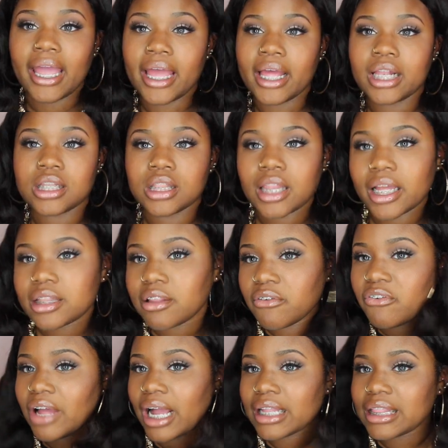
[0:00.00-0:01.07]
And like the
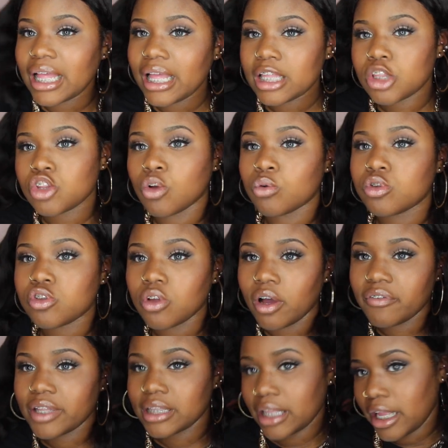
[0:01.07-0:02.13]
fact that it's so
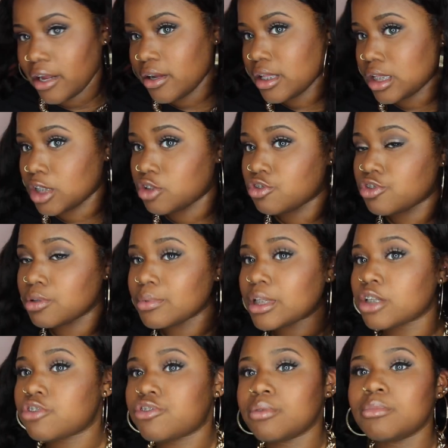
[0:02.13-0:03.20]
soft, like the hair is
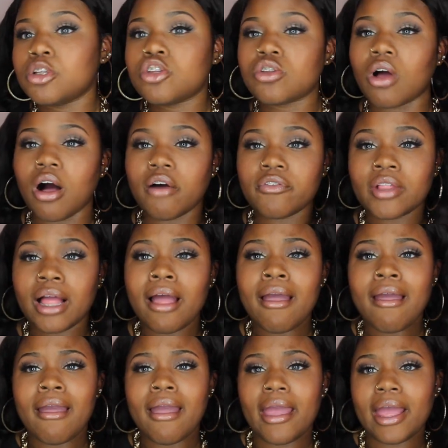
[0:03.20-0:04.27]
extremely soft,
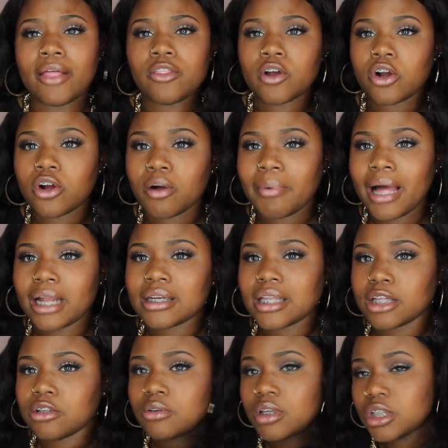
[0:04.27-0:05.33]
and the curl pattern,
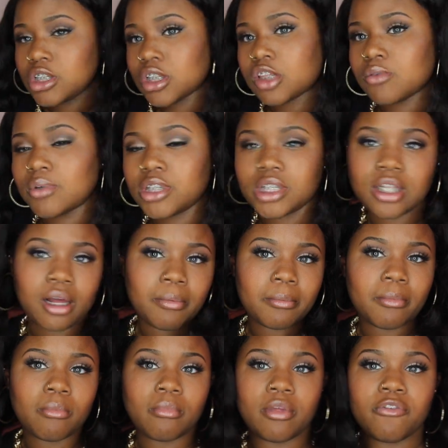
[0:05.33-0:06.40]
like you can just switch it
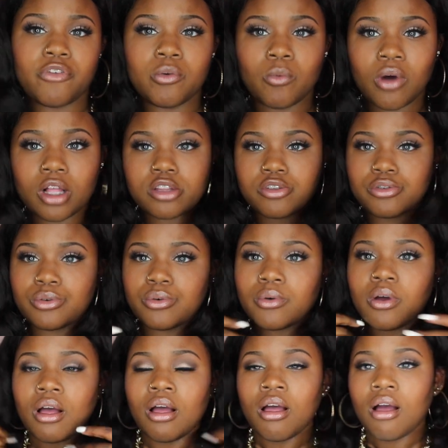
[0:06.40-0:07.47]
up if you want to.